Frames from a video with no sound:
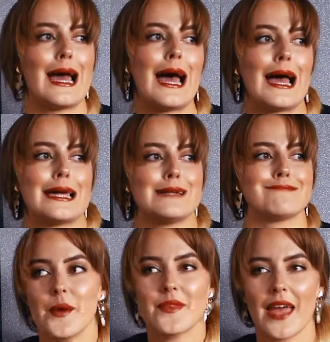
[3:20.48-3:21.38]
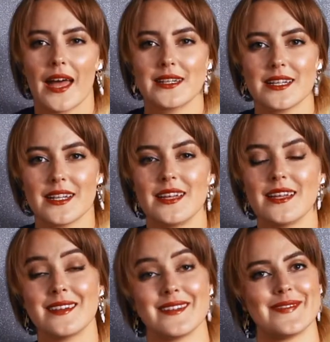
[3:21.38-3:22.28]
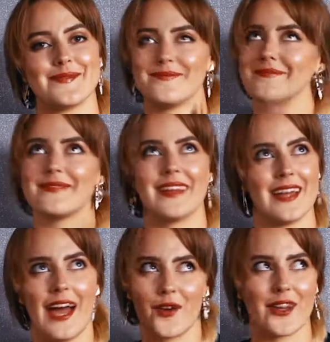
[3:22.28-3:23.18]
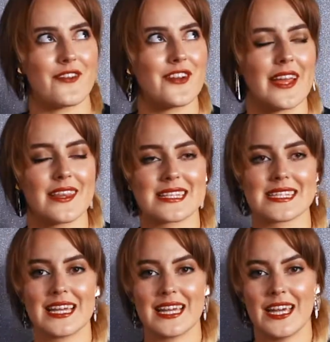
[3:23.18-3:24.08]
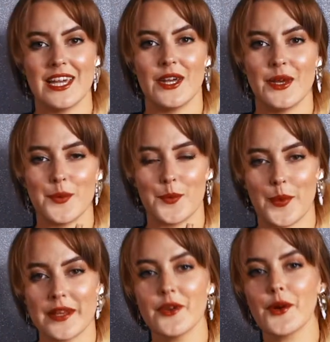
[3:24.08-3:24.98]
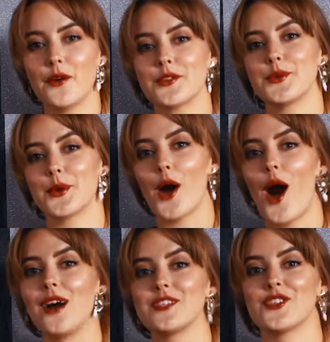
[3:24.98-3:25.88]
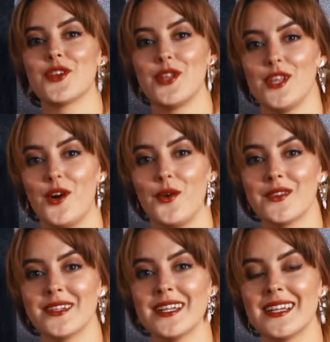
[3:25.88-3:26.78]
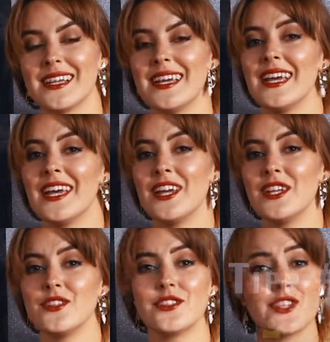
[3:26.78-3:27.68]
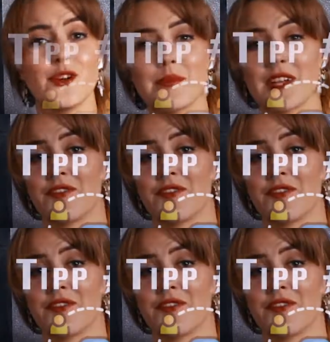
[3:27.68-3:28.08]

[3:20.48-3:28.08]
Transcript: hi, and how could I forget this? When you go to a concert alone, don't be